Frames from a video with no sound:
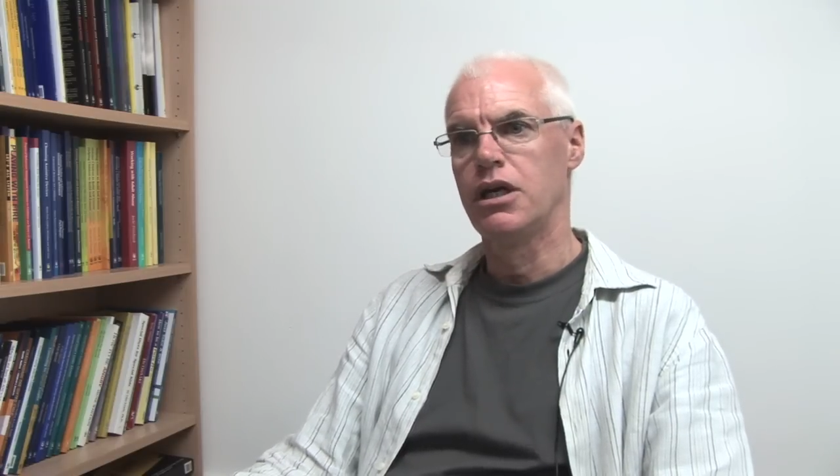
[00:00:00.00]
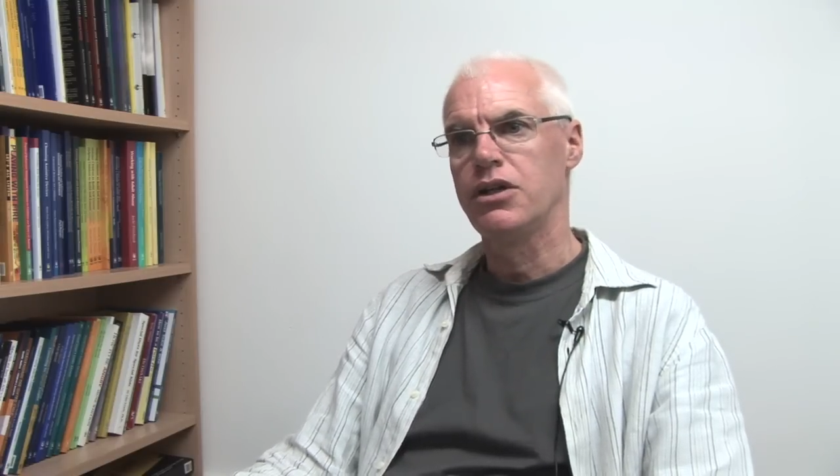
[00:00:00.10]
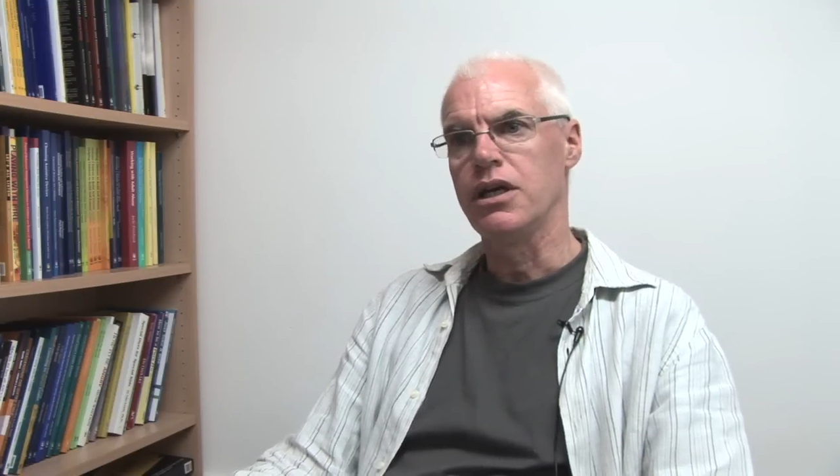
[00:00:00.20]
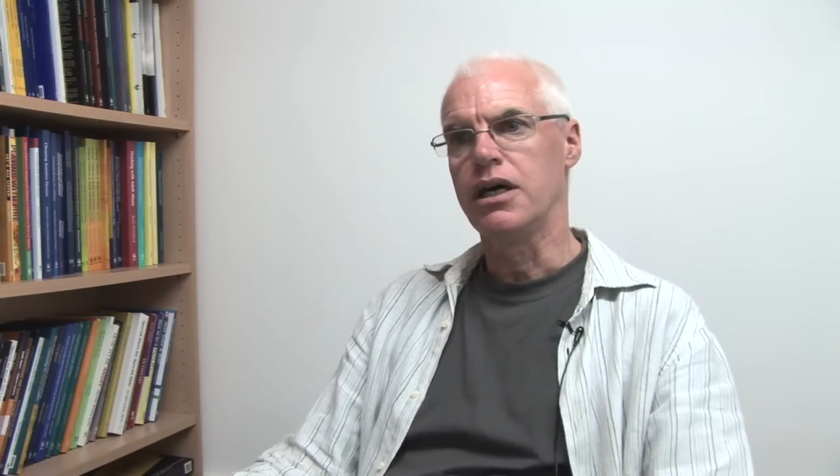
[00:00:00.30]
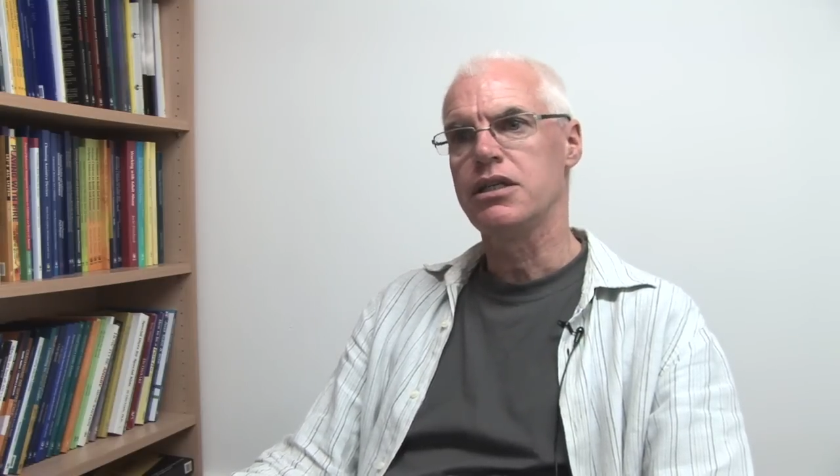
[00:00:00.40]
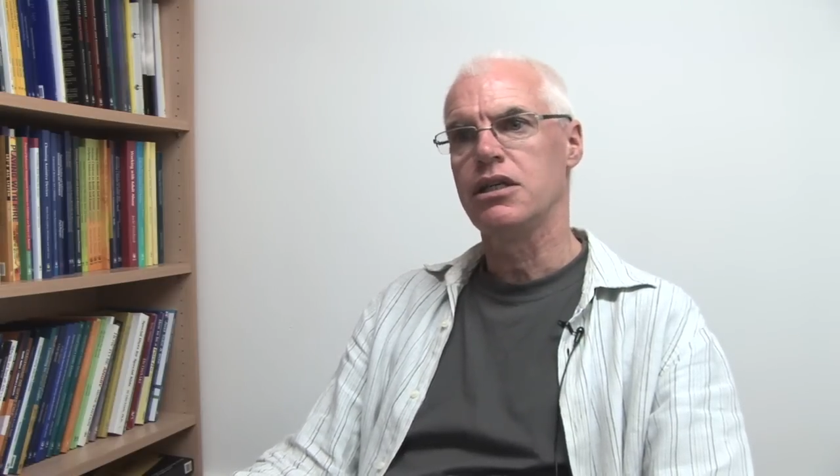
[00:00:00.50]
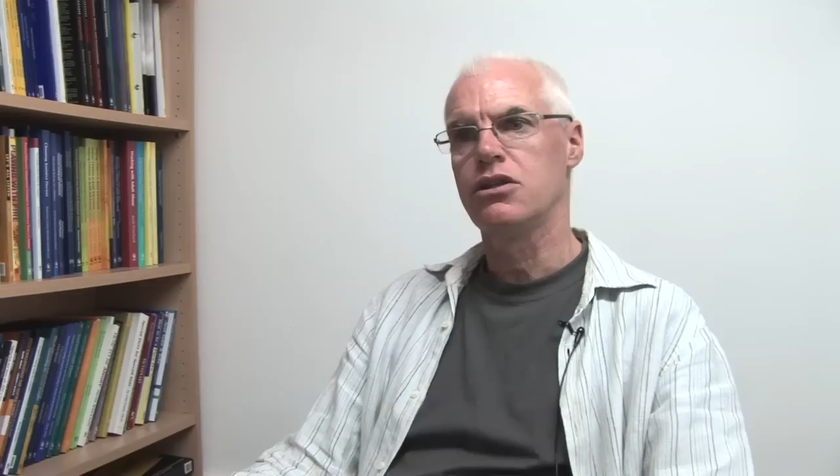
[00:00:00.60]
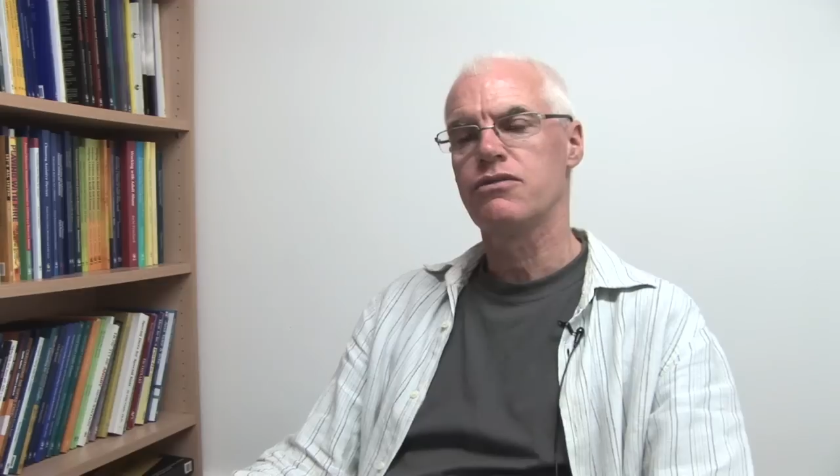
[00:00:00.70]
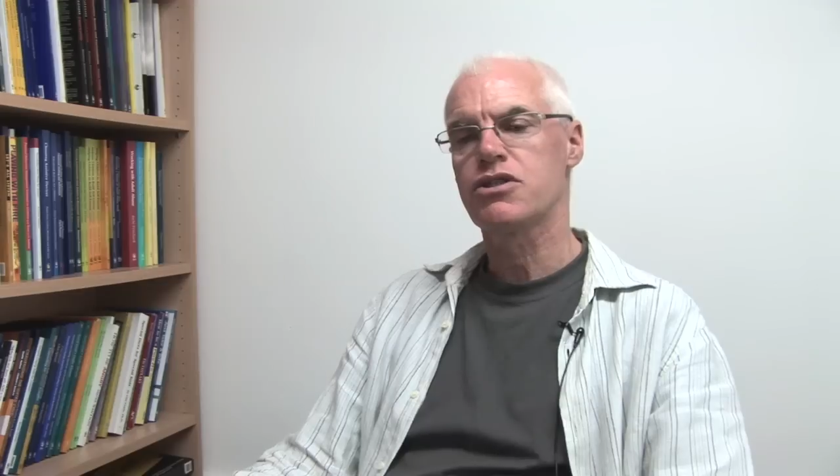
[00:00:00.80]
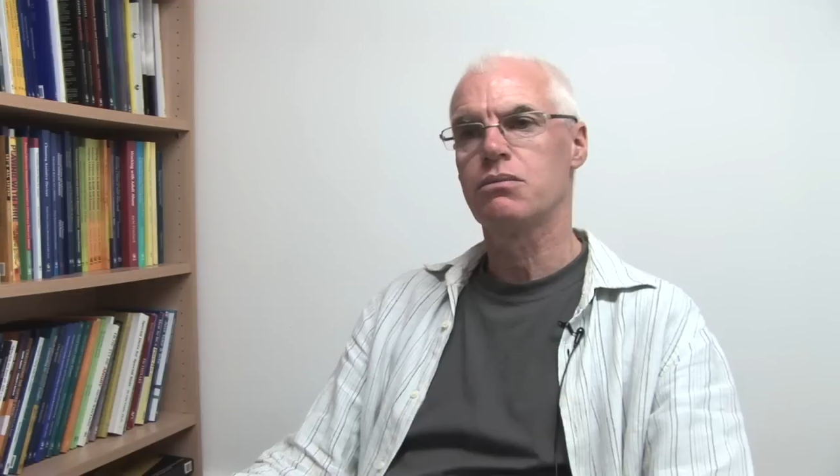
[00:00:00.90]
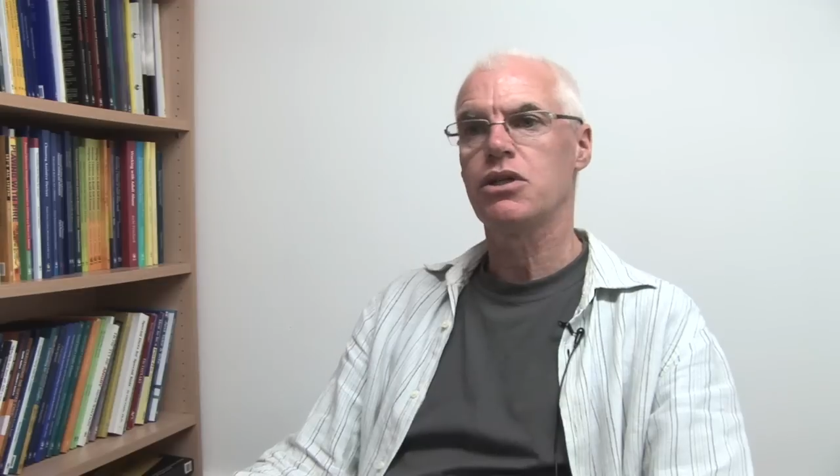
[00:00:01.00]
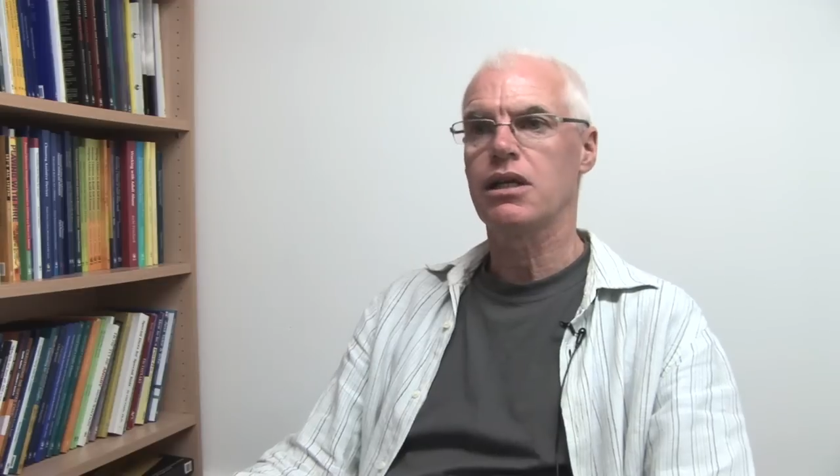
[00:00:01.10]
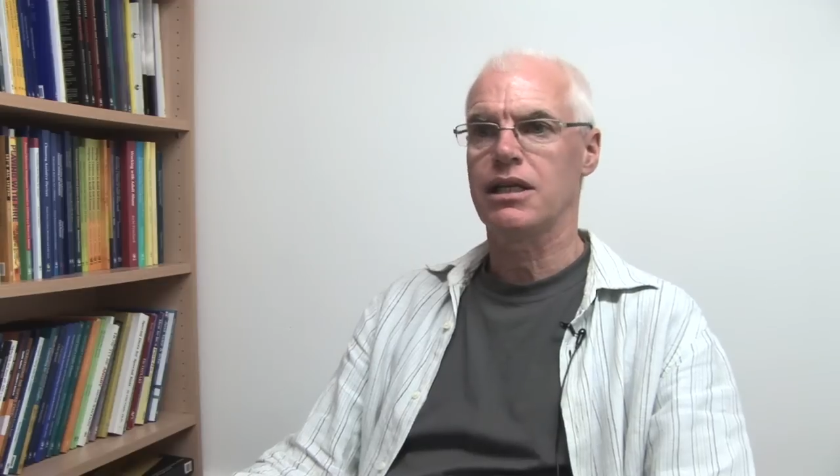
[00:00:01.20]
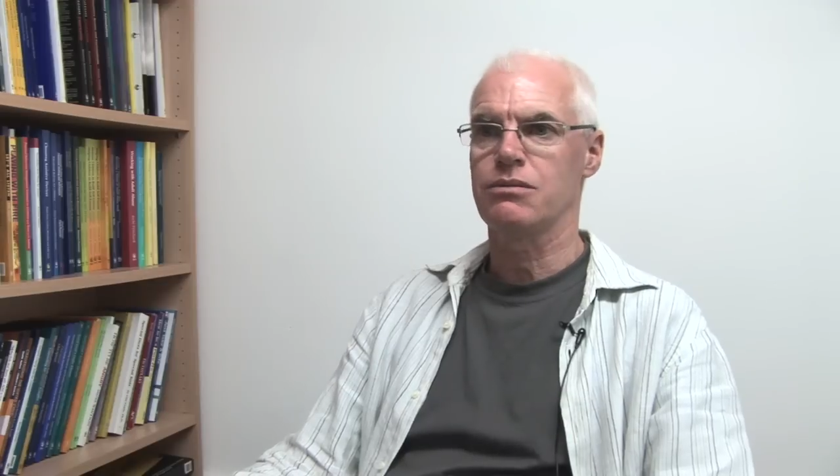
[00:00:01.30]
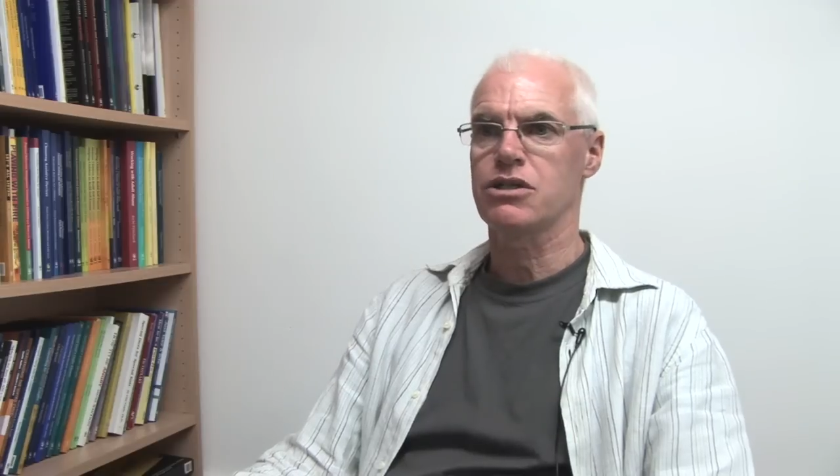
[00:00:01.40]
The idea that if somebody
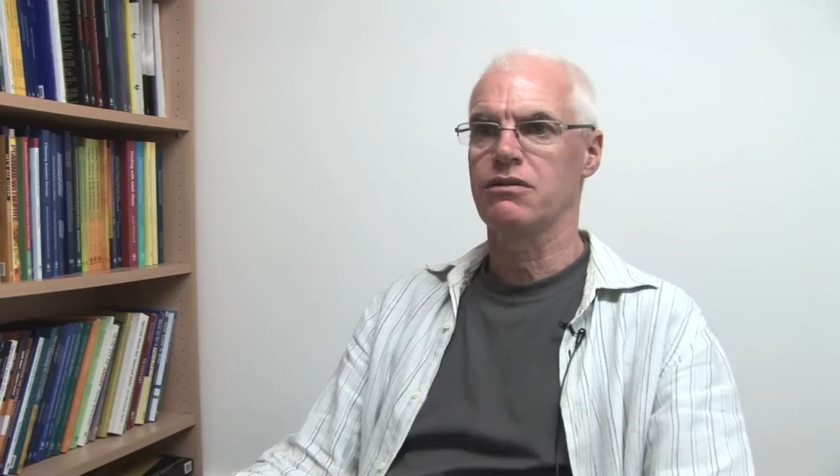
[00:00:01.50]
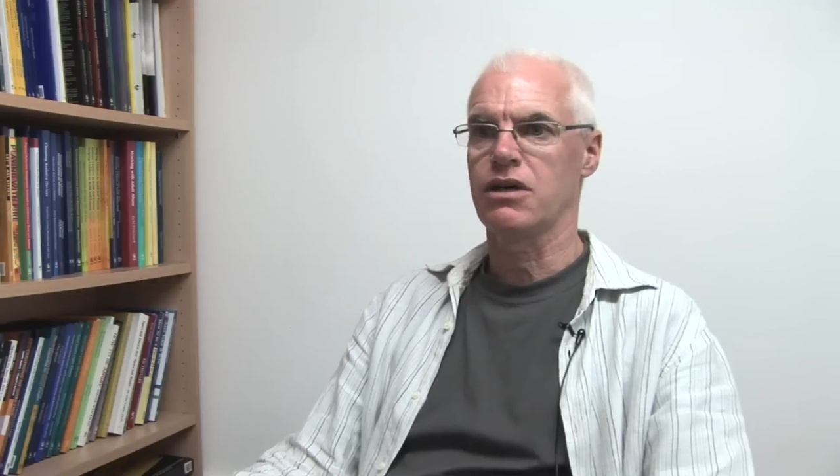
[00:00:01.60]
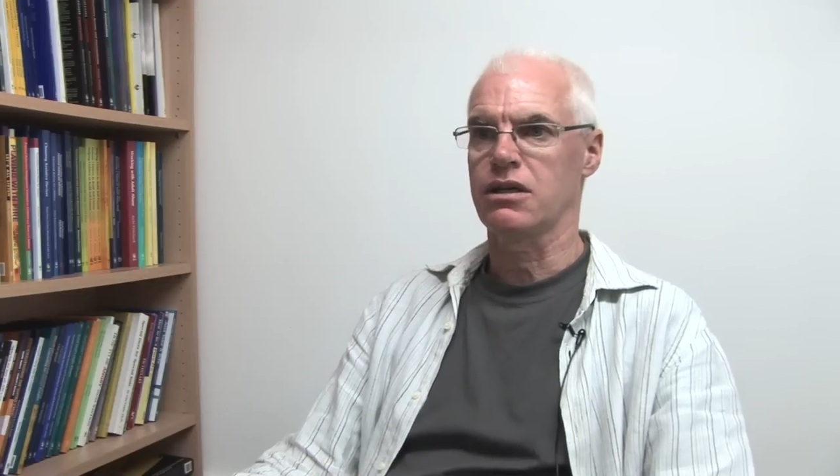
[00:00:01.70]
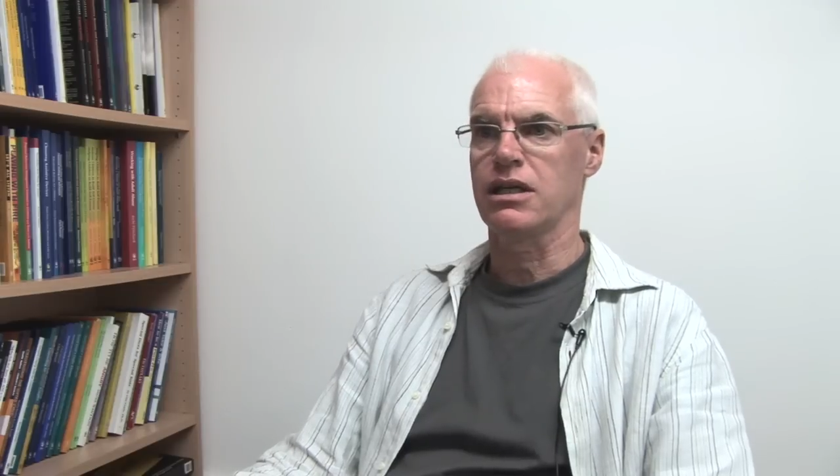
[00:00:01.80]
claims they've had an